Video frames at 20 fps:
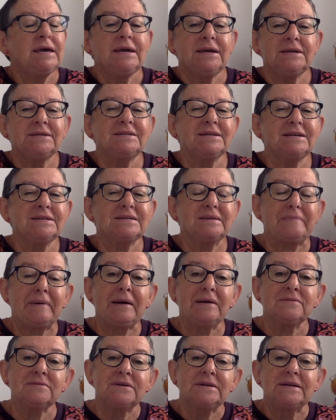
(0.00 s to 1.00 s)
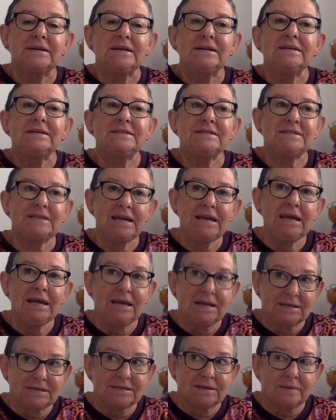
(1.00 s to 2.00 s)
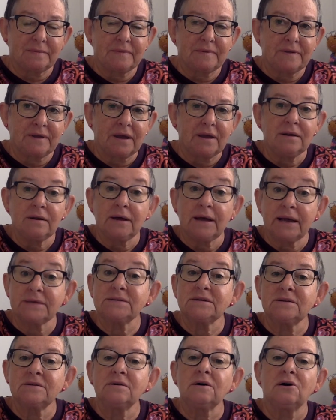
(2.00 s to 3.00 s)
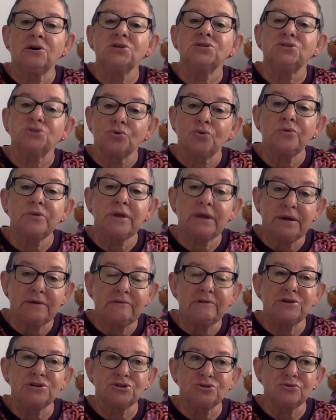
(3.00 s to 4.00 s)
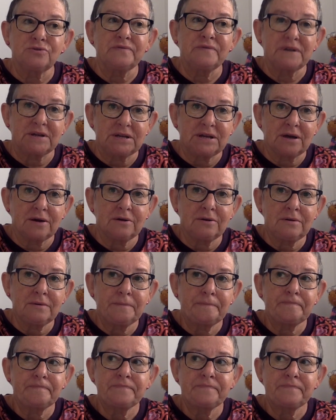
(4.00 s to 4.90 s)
You see, it's about seeing something, like as in I saw the original video,